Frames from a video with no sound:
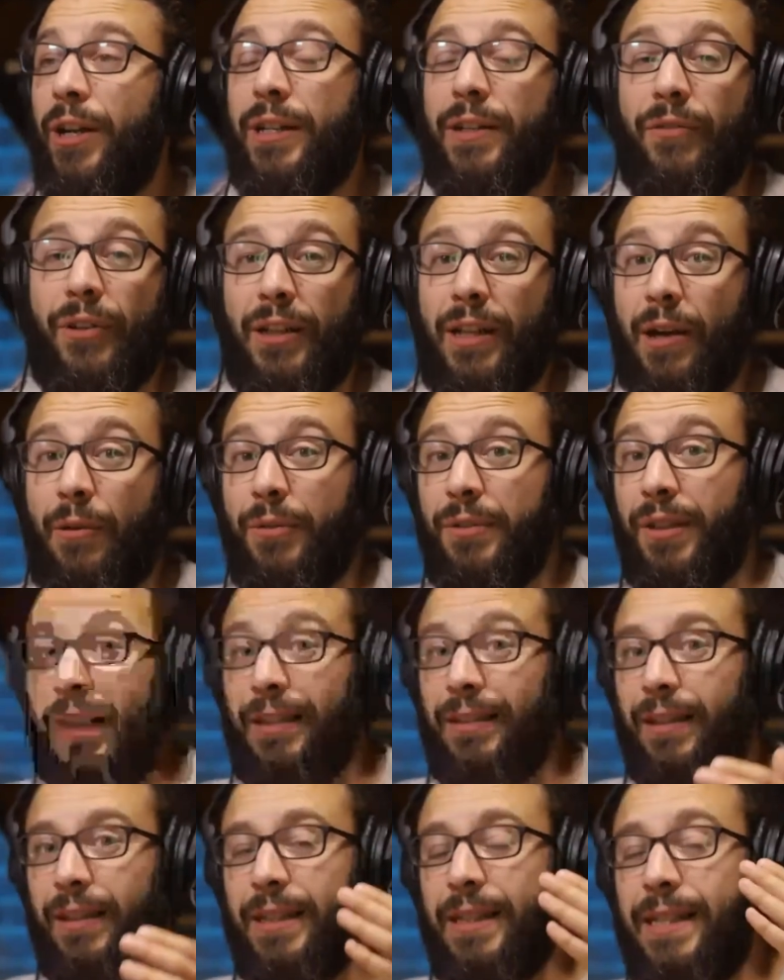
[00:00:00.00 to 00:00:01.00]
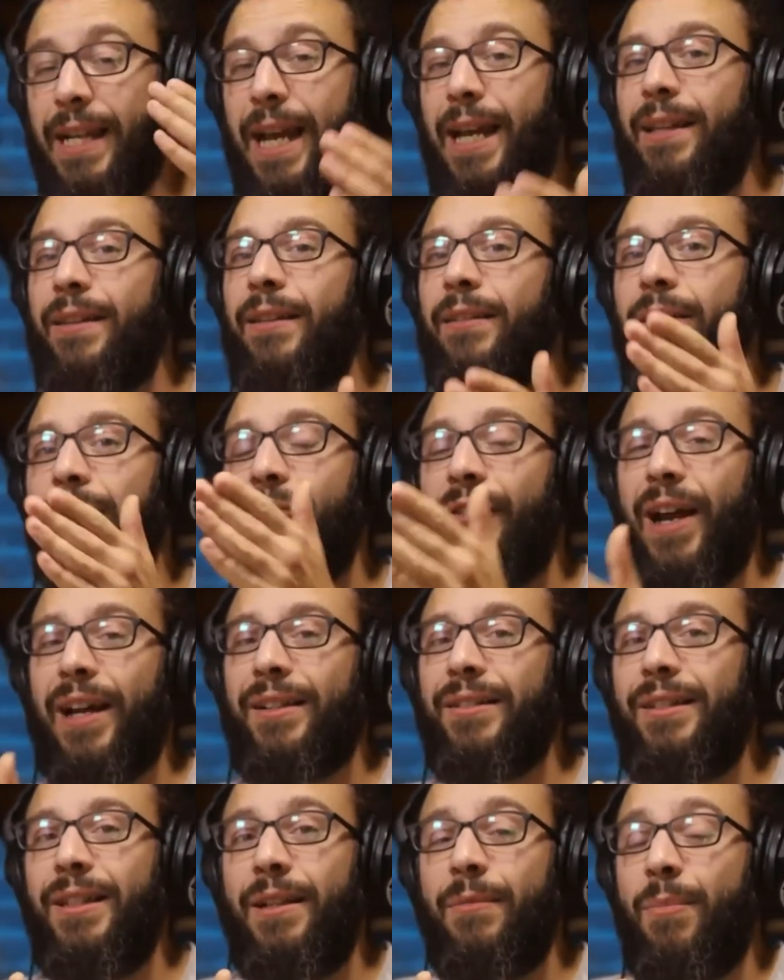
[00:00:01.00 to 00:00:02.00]
Even that was like the day that the
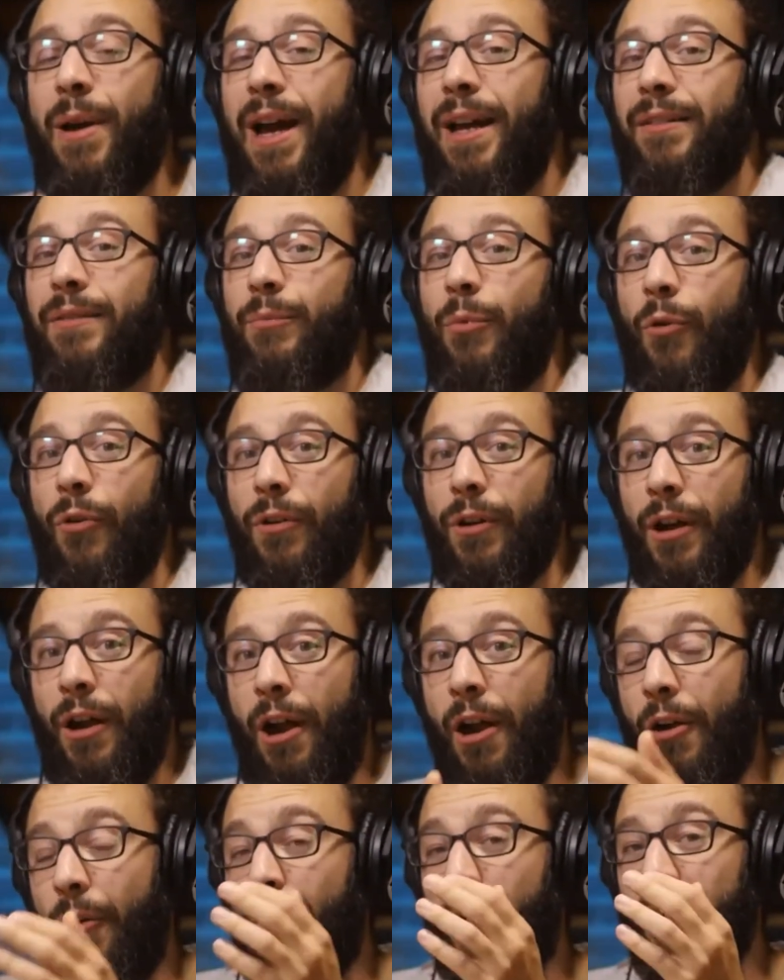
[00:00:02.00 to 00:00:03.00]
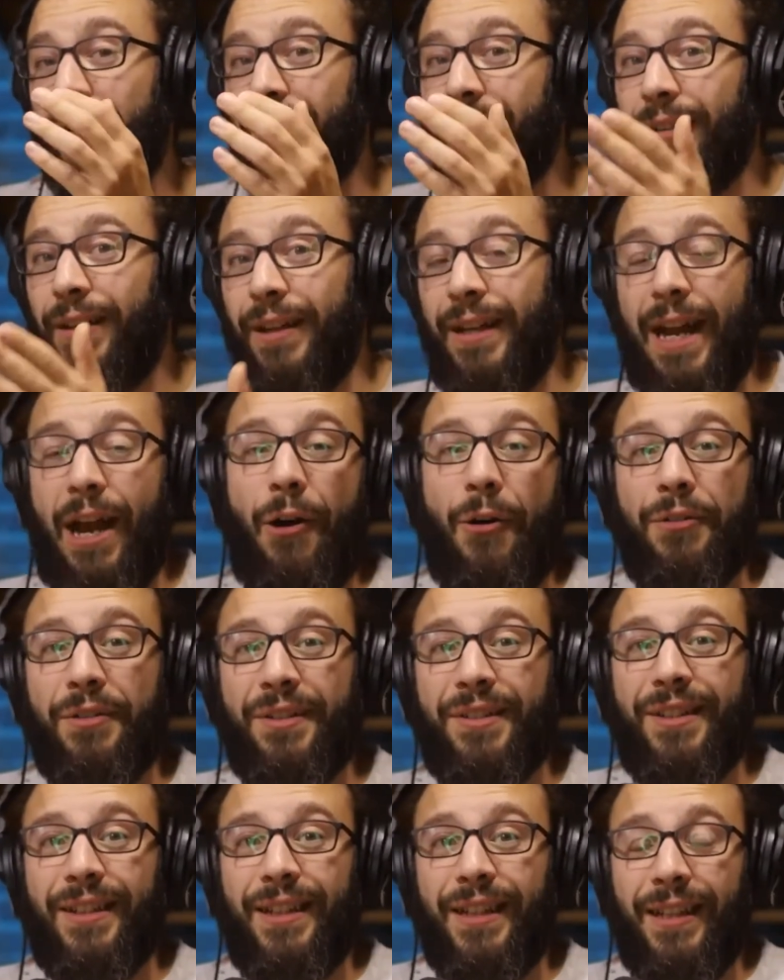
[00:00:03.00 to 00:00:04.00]
vaccine passport was
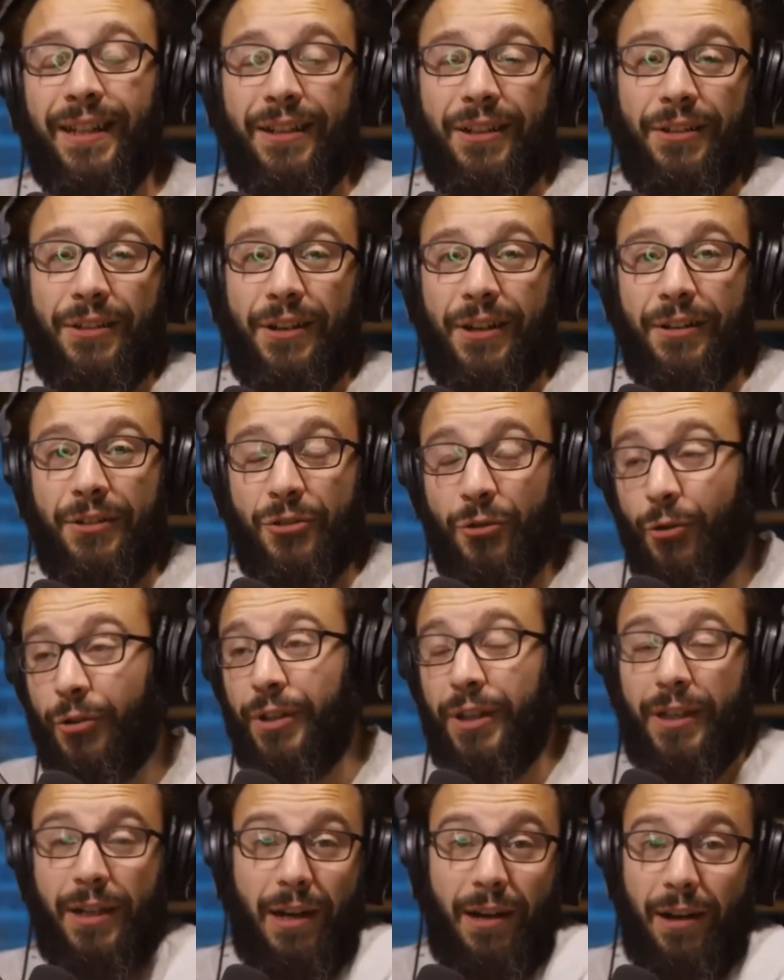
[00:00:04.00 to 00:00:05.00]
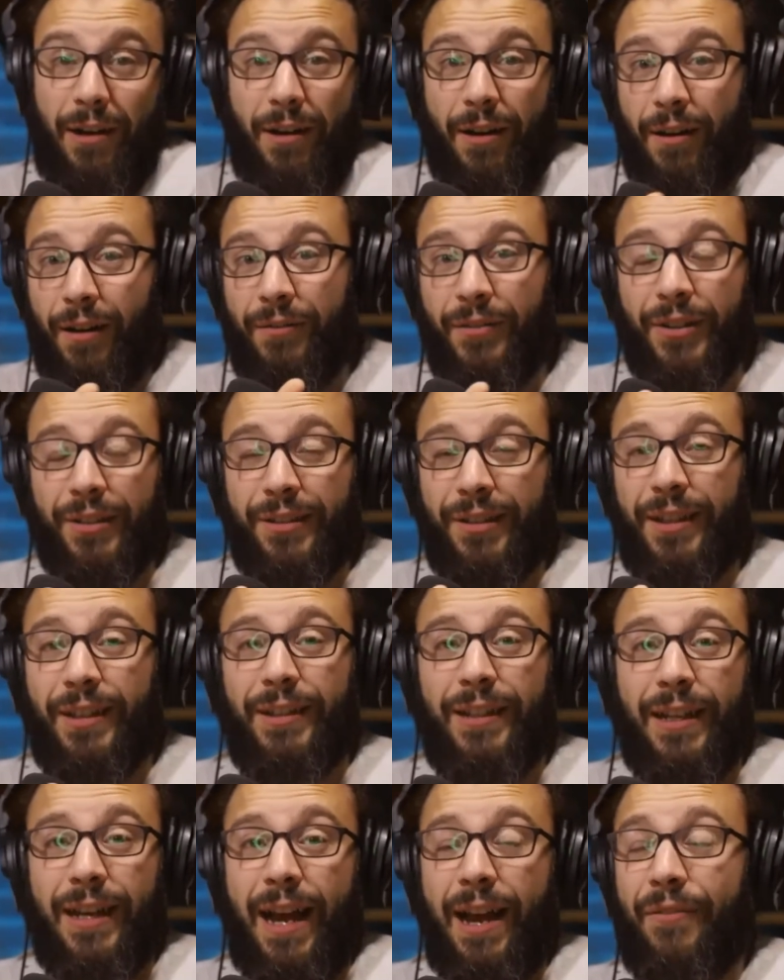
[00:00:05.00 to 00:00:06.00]
announced in Jordan, and obviously
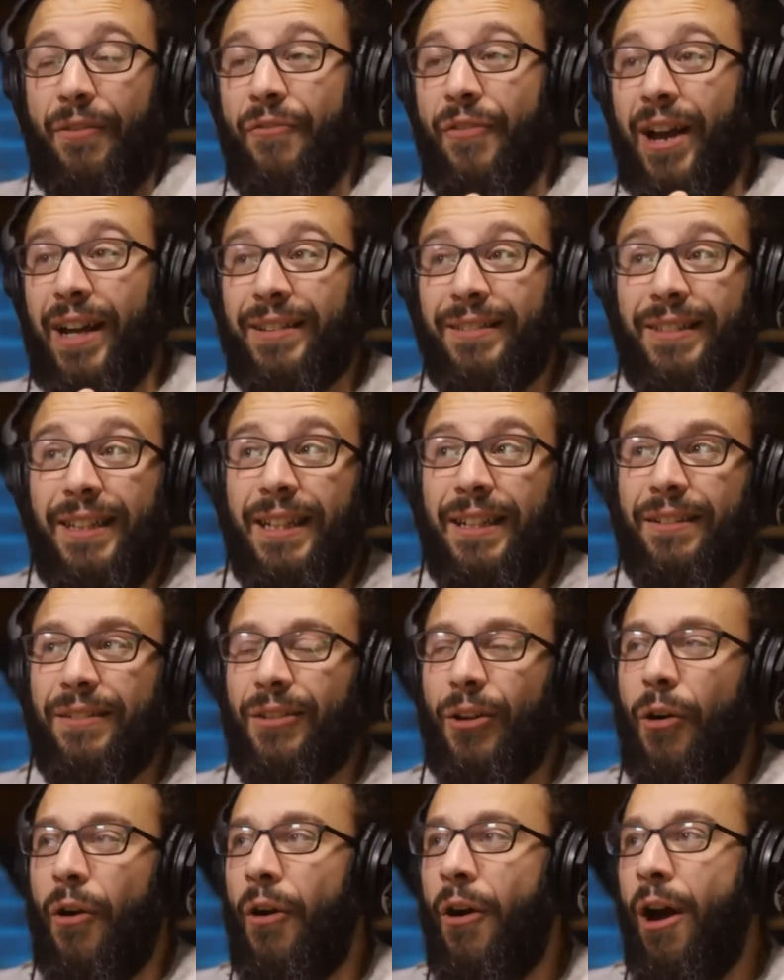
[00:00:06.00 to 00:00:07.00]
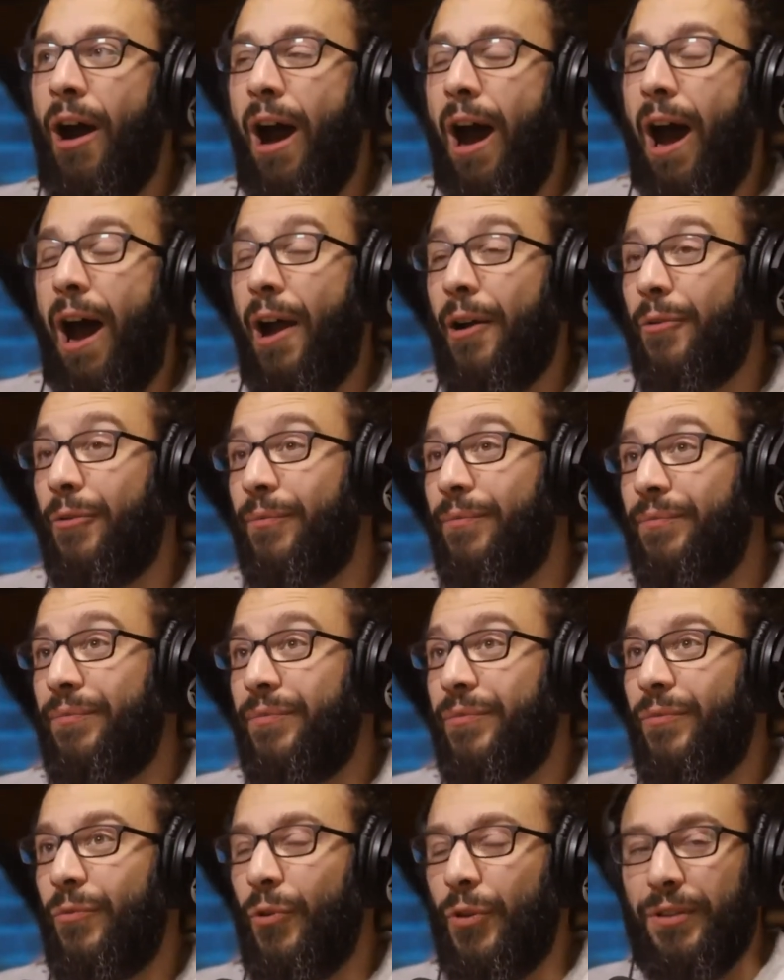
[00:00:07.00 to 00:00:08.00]
it didn't have a vaccine, so I
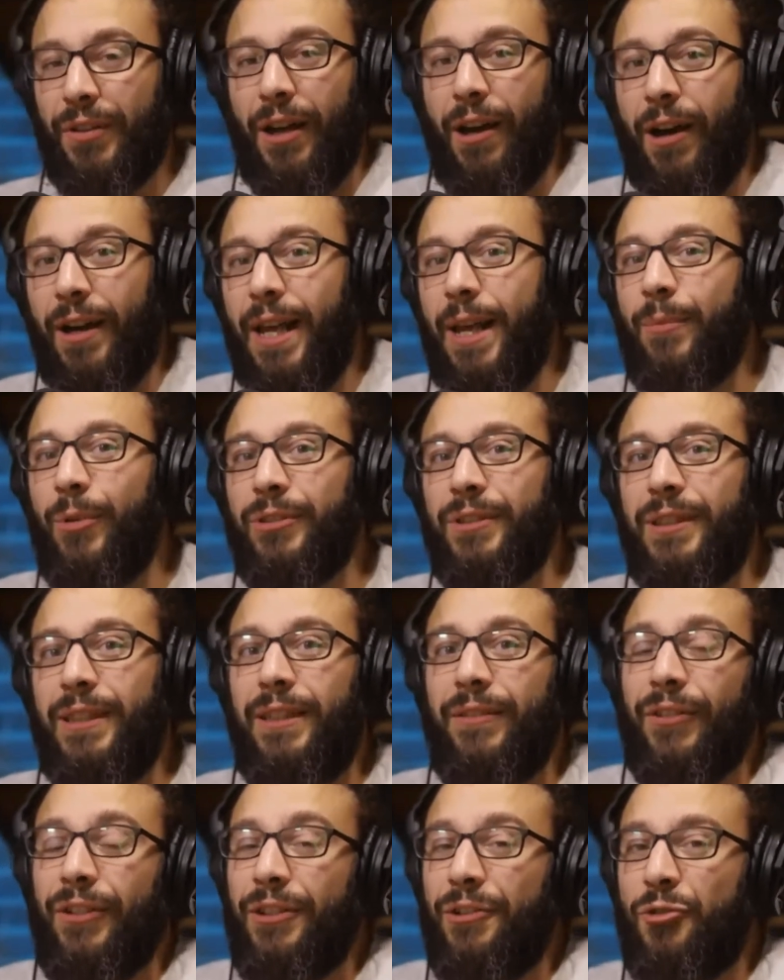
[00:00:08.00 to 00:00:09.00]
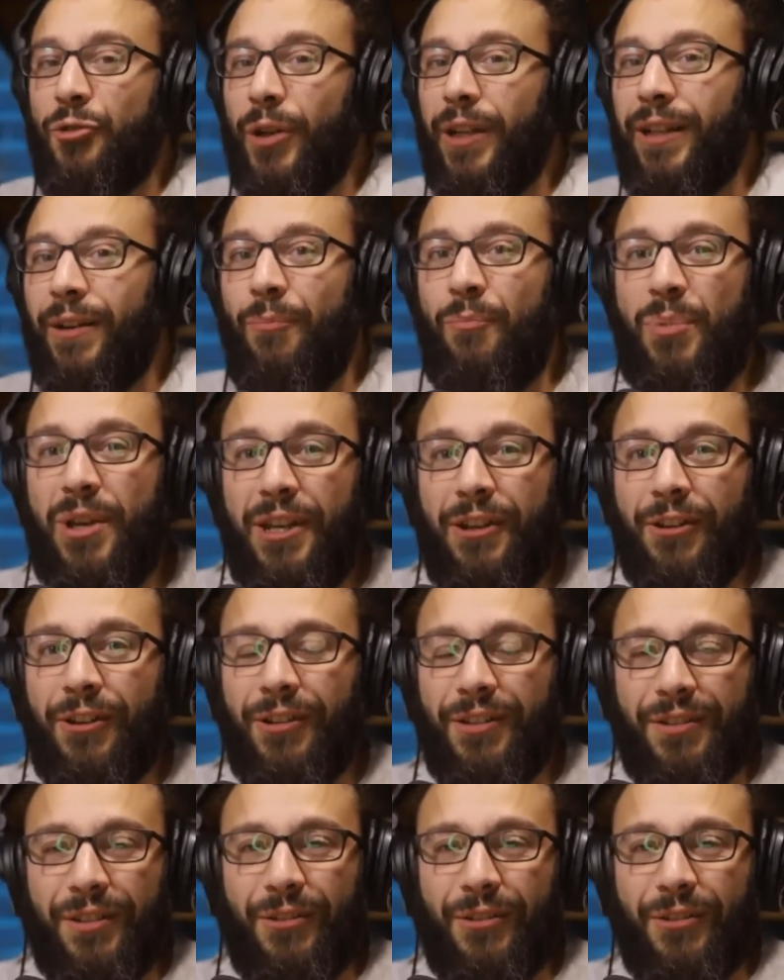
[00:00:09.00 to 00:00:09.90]
was unable to even drink a beer.